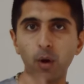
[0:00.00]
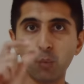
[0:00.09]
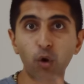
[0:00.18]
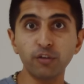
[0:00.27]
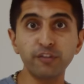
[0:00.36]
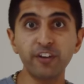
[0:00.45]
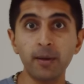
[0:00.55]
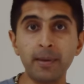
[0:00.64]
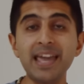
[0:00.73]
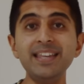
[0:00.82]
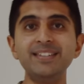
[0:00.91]
where one
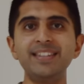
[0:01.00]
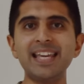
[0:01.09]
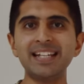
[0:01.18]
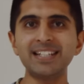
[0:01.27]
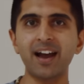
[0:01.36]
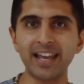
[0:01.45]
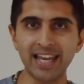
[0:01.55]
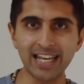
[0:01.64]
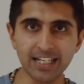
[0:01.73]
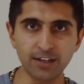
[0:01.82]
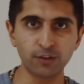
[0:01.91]
firm is the
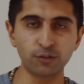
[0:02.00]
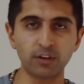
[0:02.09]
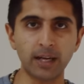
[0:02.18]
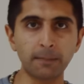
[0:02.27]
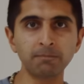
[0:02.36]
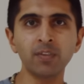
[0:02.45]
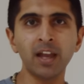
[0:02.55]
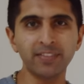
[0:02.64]
entire industry.